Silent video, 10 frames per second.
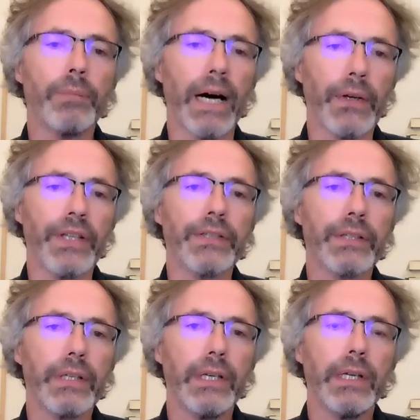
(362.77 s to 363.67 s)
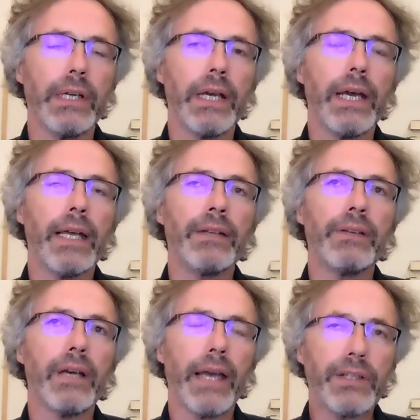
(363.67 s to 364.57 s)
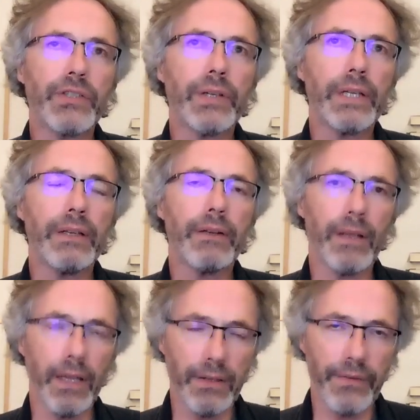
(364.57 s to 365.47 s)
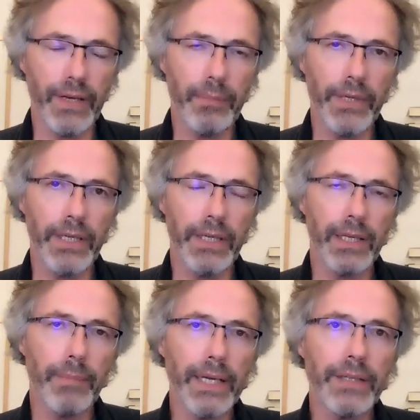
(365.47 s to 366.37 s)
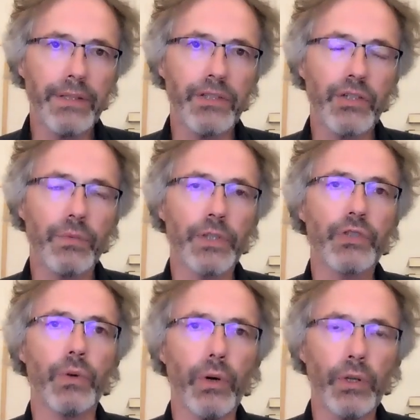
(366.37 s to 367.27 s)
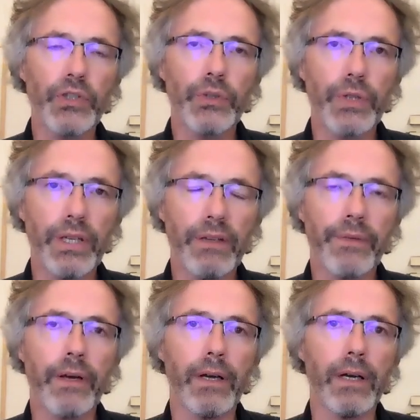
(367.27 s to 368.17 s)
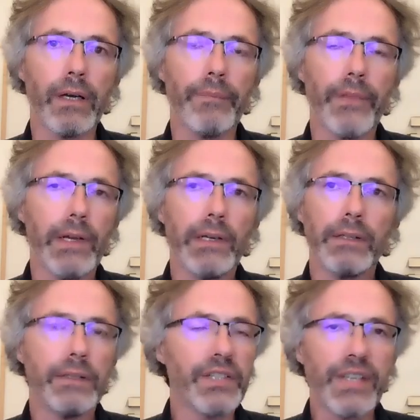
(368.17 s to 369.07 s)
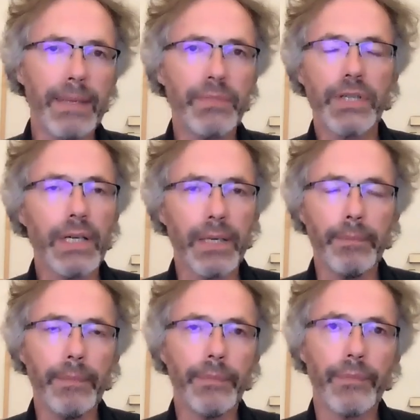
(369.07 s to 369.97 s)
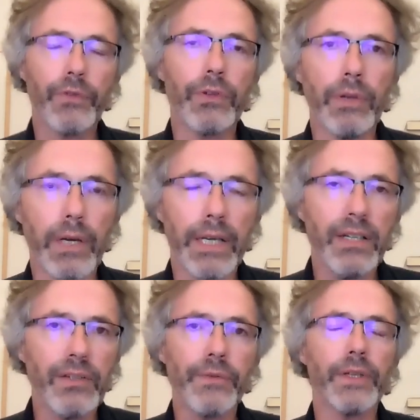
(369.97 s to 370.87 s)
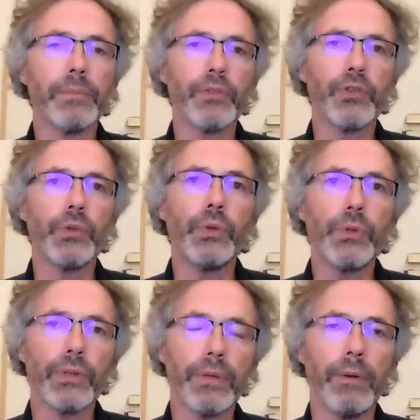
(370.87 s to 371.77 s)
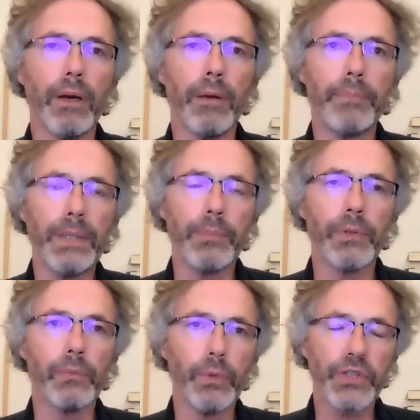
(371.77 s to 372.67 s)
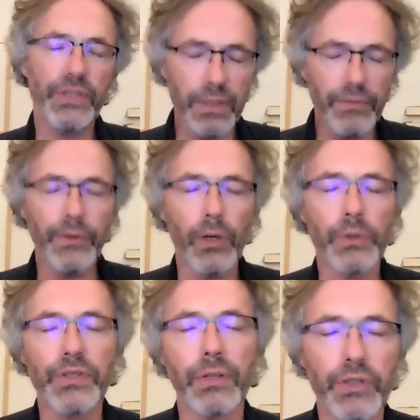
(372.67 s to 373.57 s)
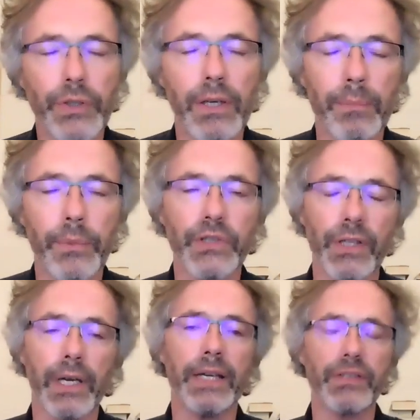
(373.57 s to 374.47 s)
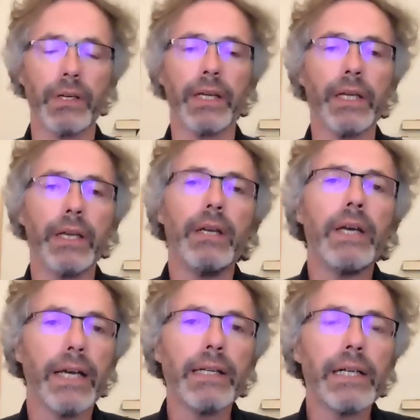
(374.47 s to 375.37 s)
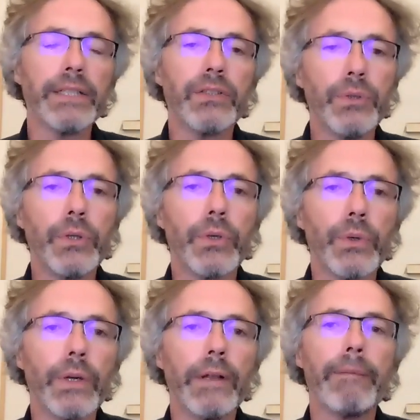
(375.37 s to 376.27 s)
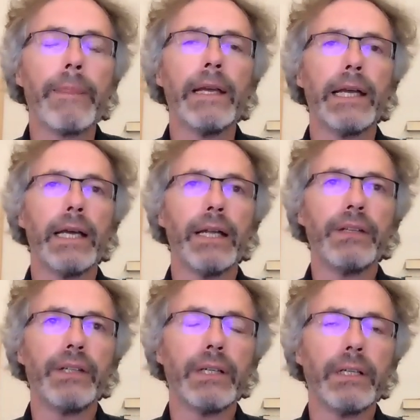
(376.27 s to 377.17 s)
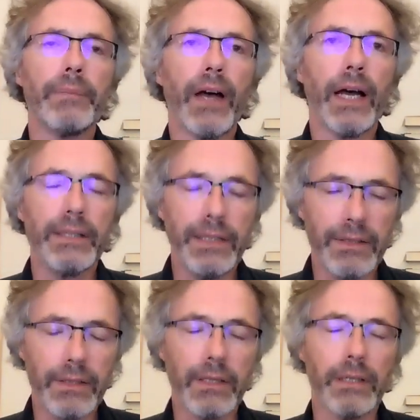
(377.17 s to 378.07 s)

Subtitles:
about it. And actually, in the very beginning, my intention was to also give the same time in the film to the people who still follow Sogyal Rinpoche as a enlightened guru. And I did